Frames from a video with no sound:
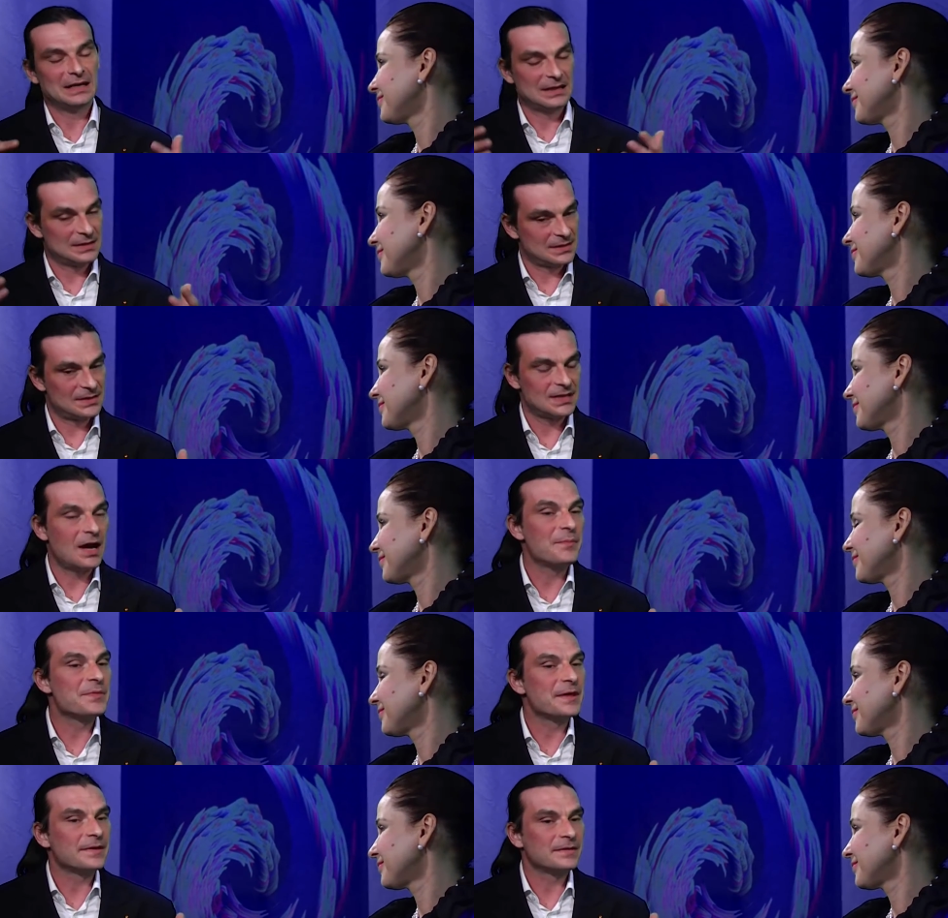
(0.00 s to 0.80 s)

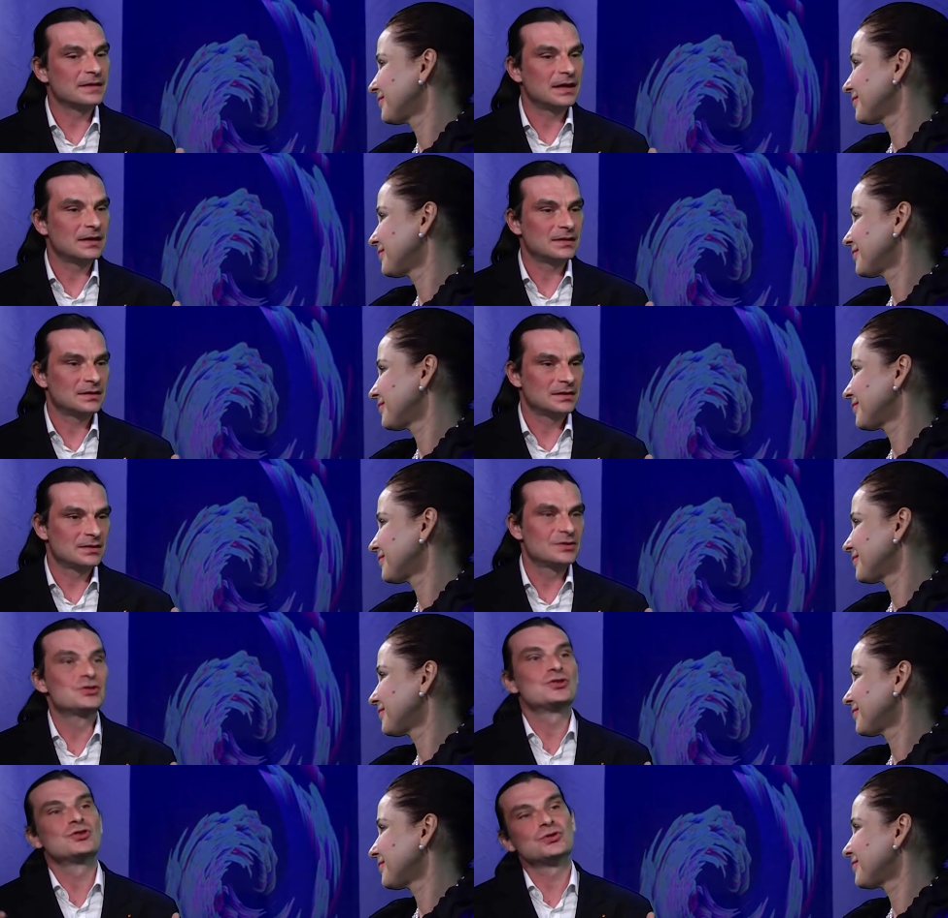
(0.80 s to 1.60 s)
Speaker 1: something that
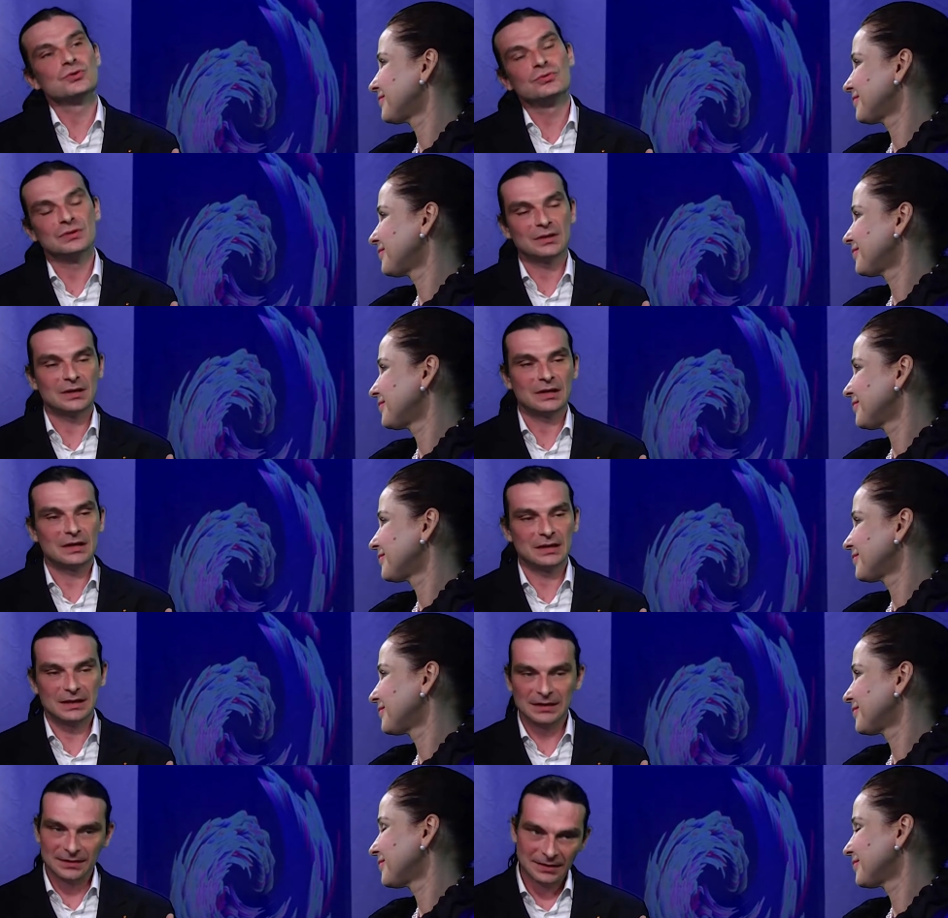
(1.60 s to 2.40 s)
should
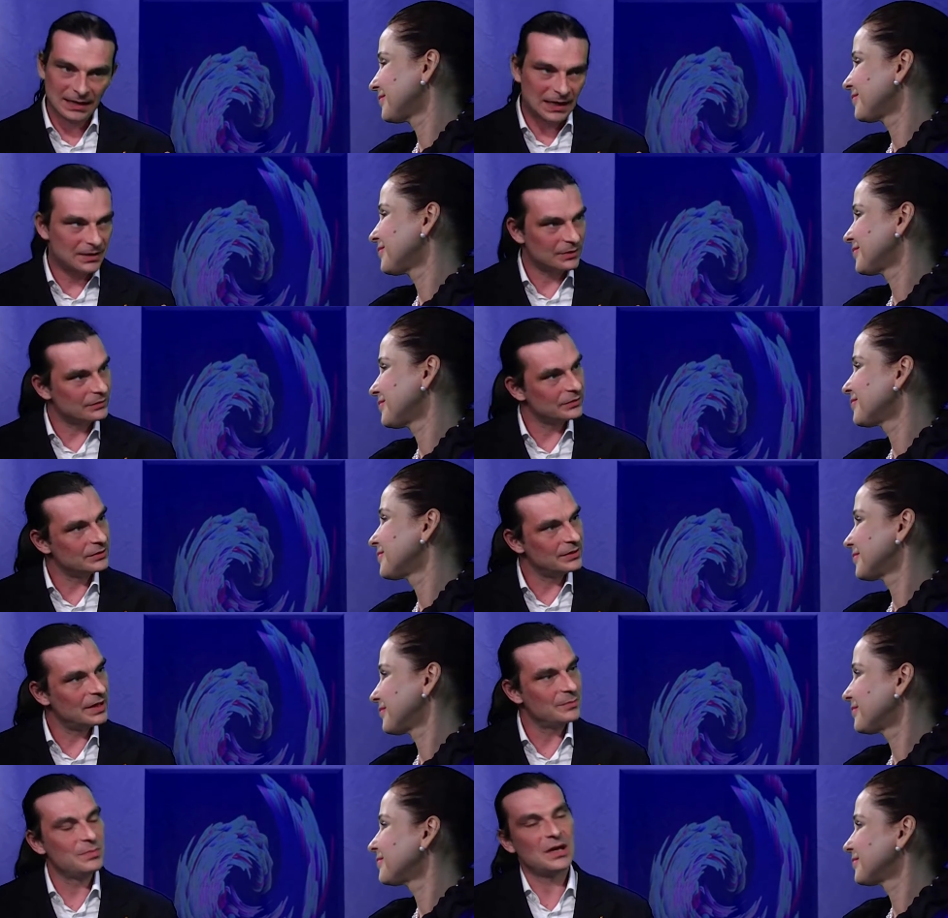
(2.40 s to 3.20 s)
in the end of the
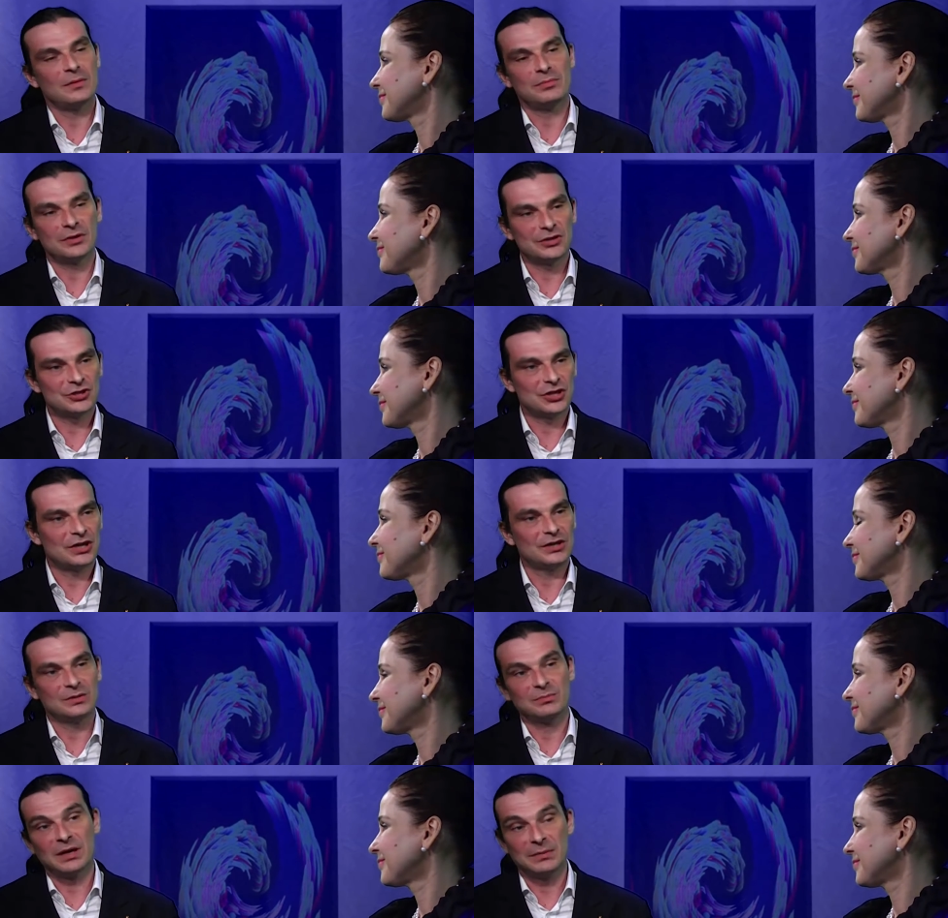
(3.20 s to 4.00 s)
day be
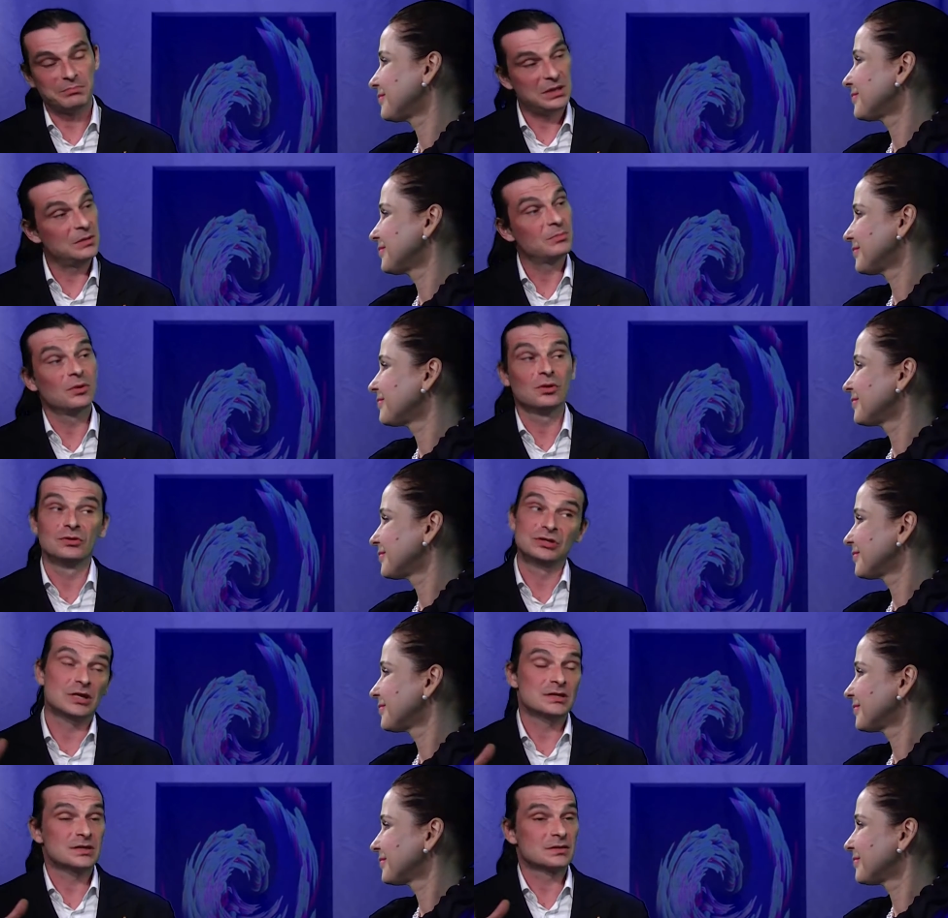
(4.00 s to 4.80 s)
appreciated by people or
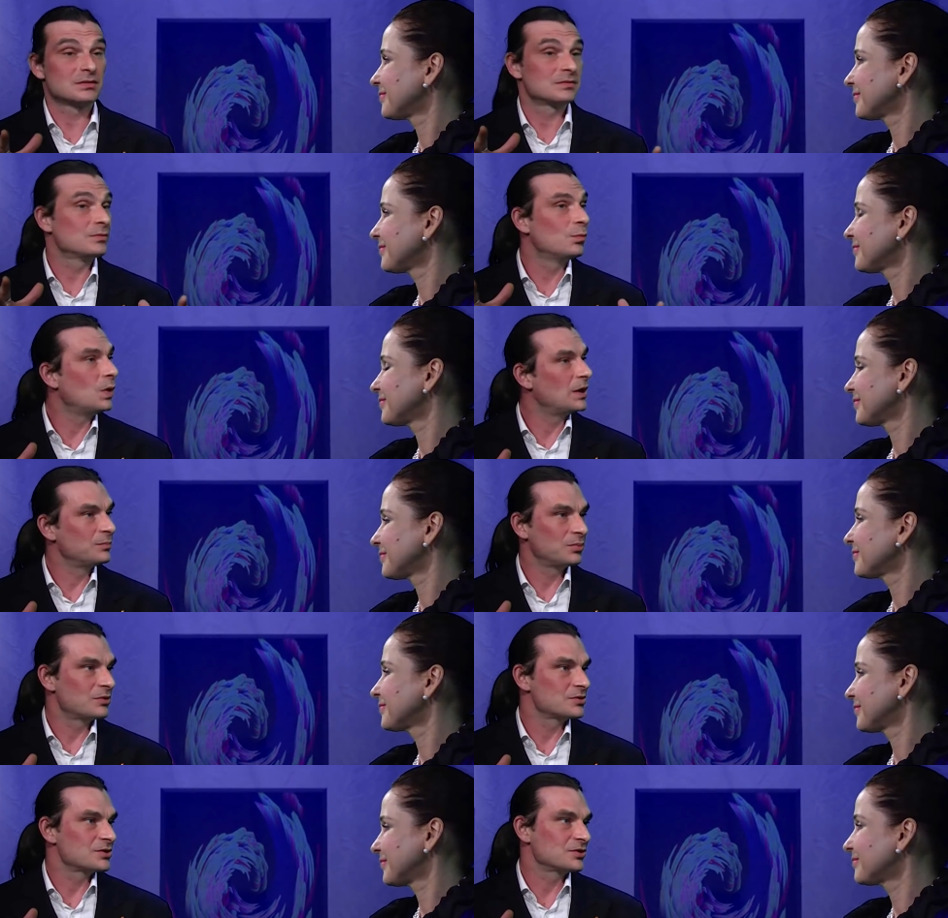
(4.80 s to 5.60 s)
just one
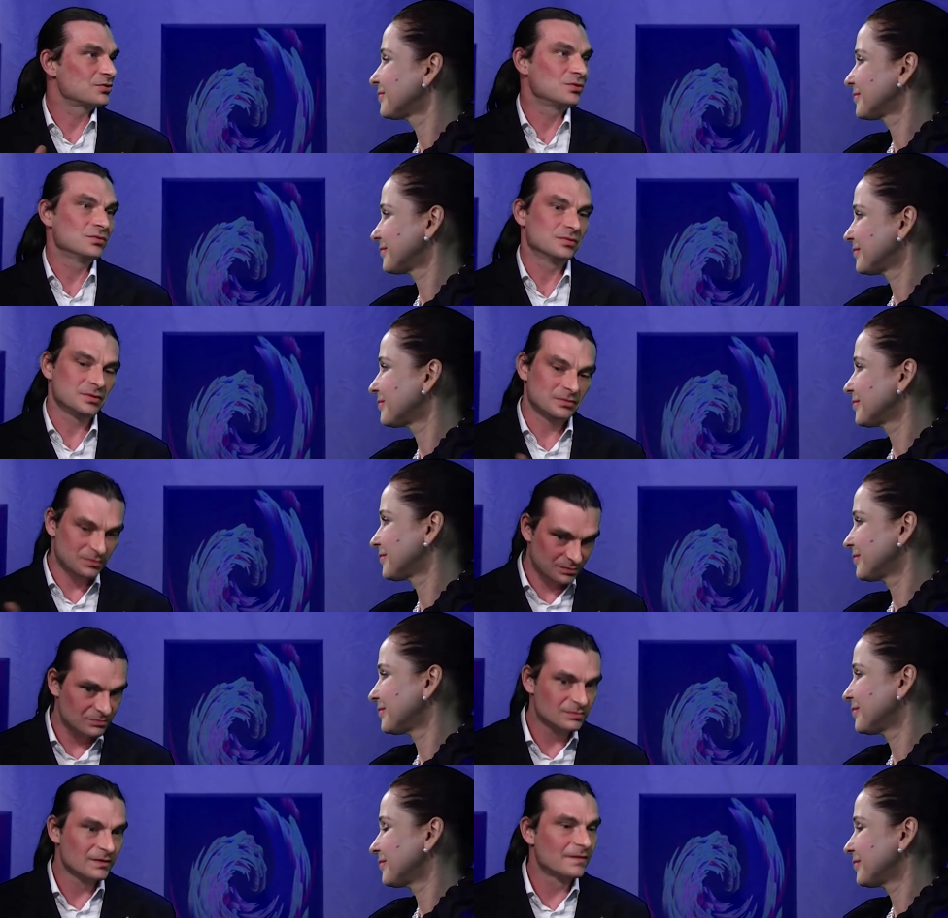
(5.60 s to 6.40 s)
person who would
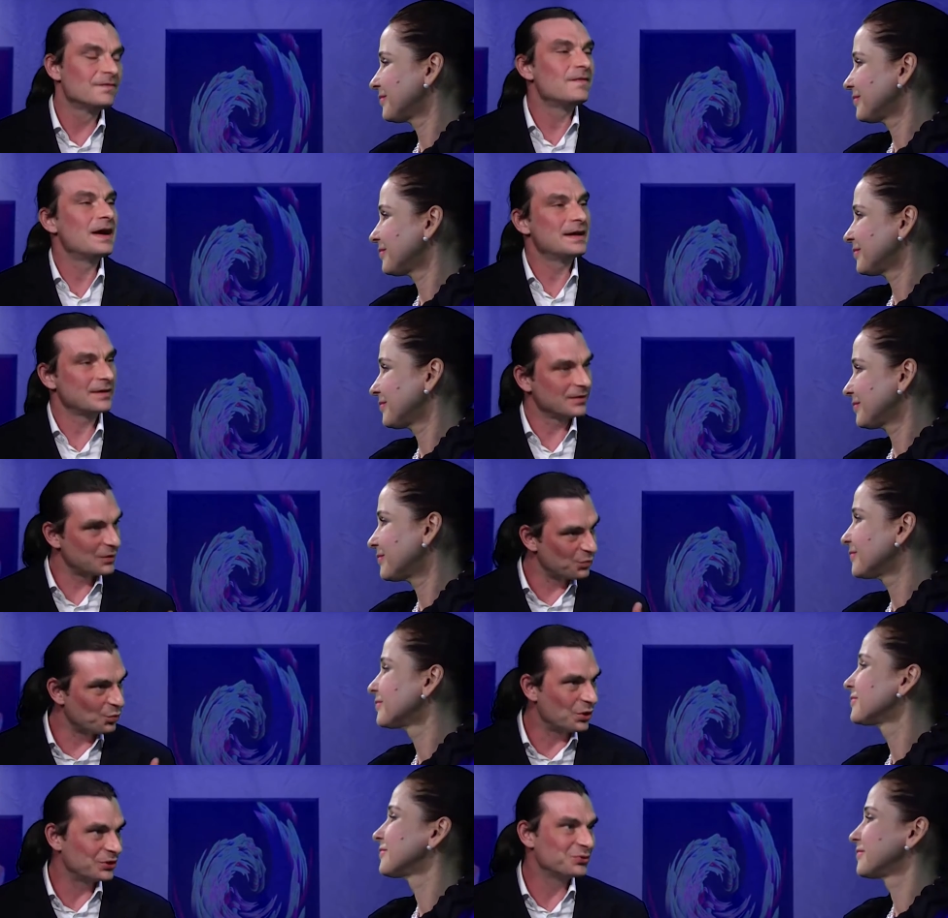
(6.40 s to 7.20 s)
finally
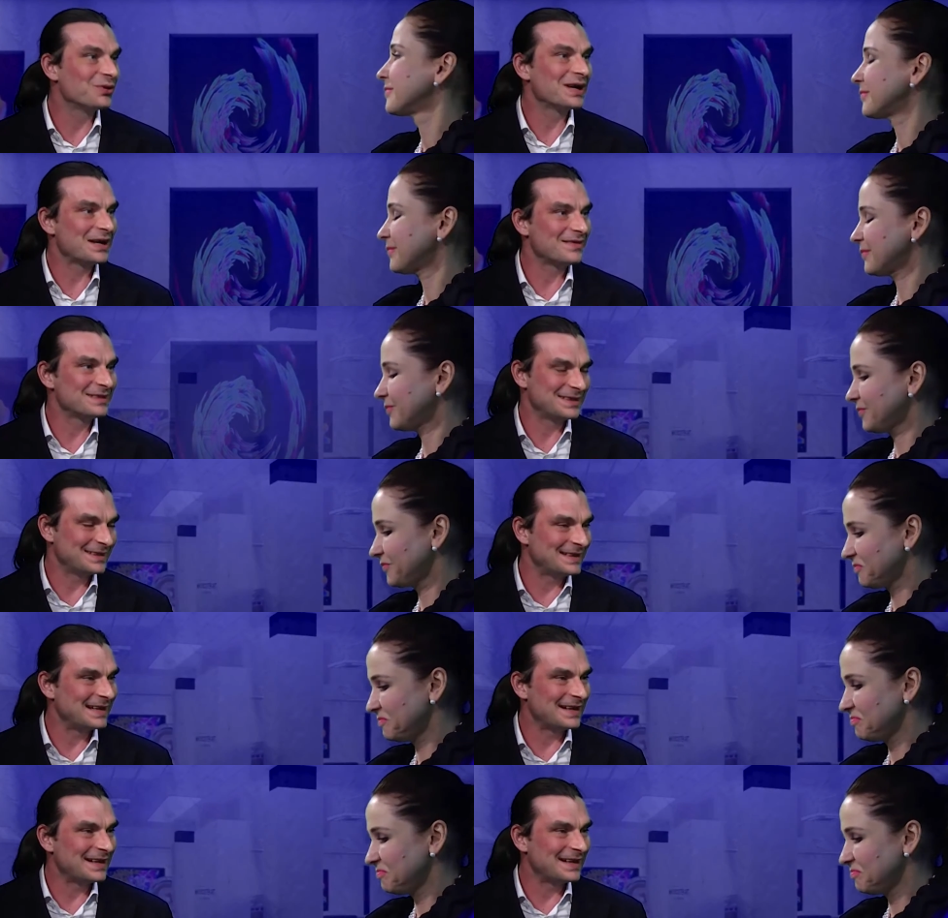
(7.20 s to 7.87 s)
want to have it in their